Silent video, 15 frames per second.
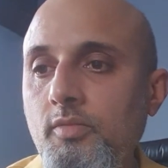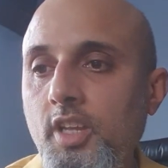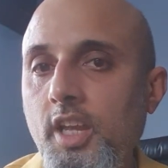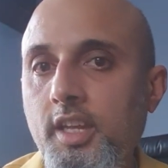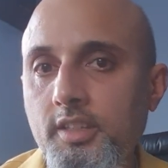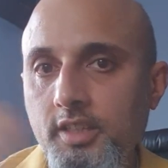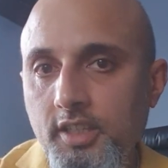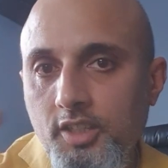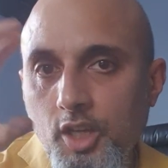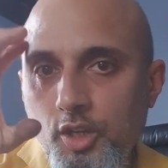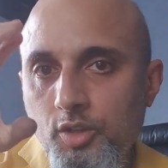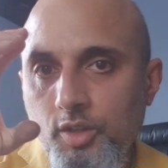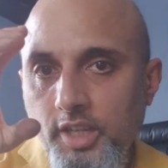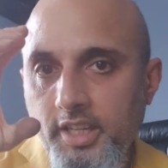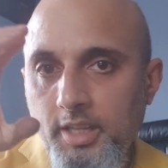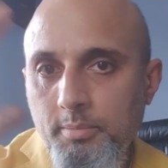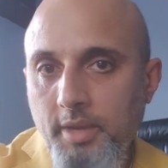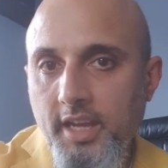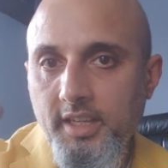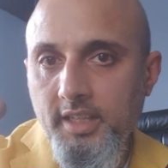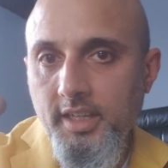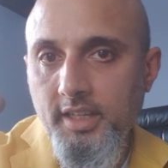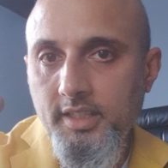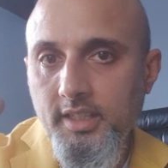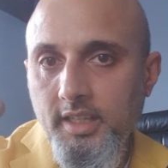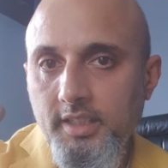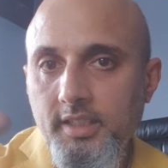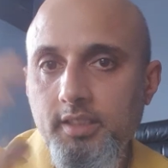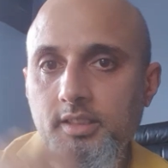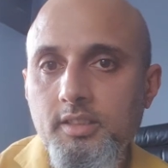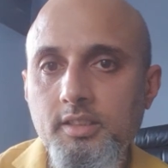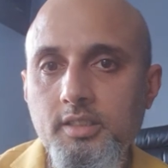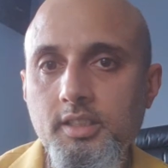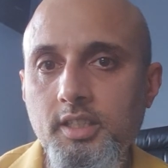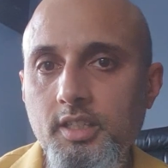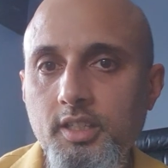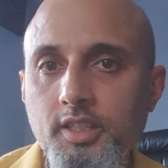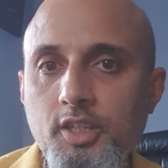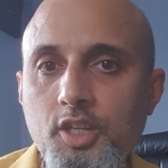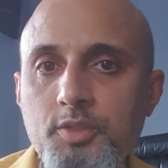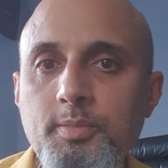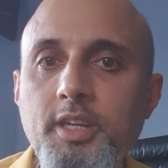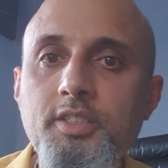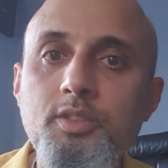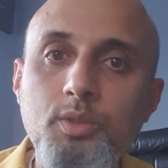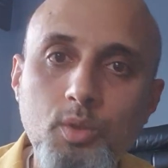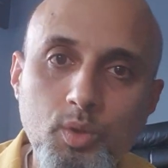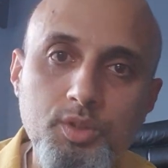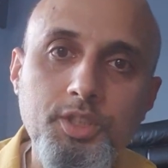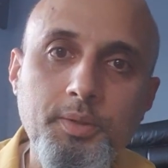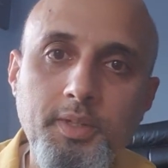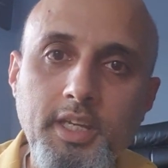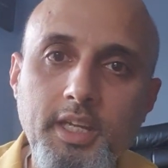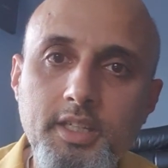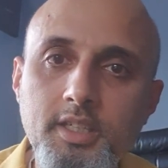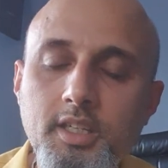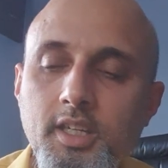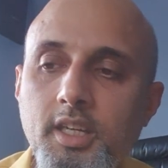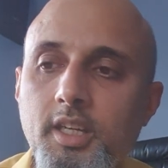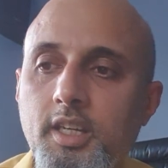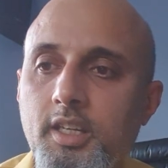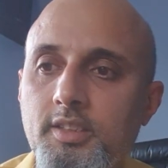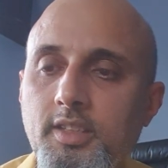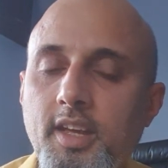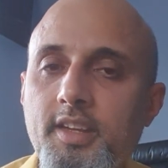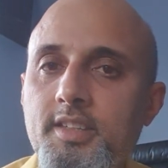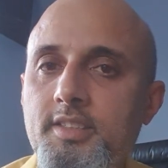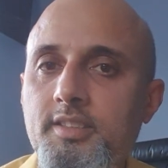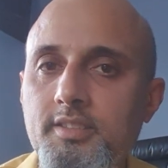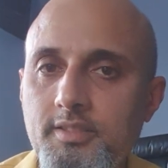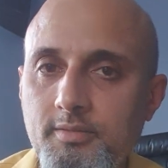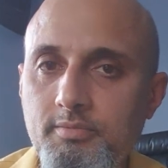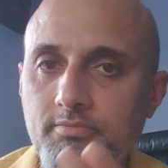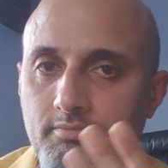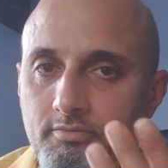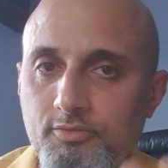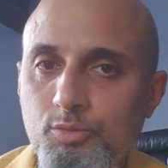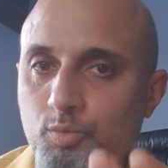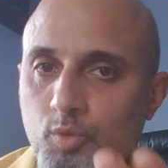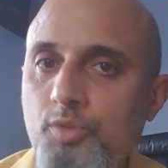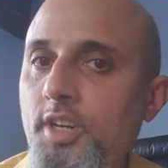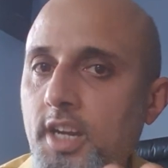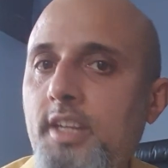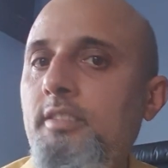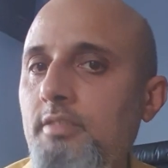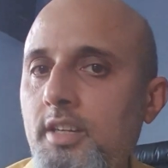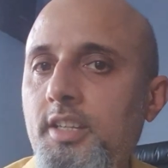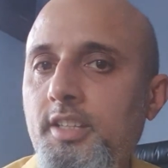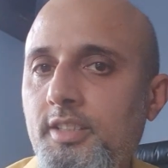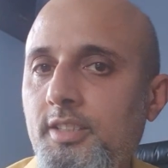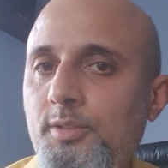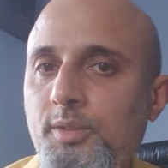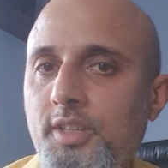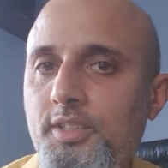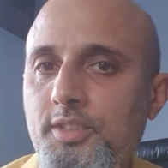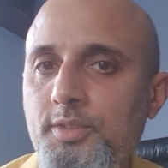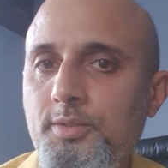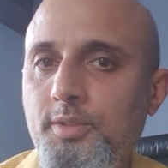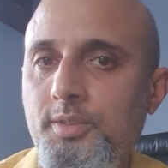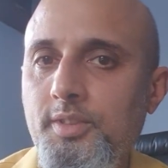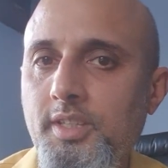and then go click it back in and it goes back to auto again. That is really quite useful.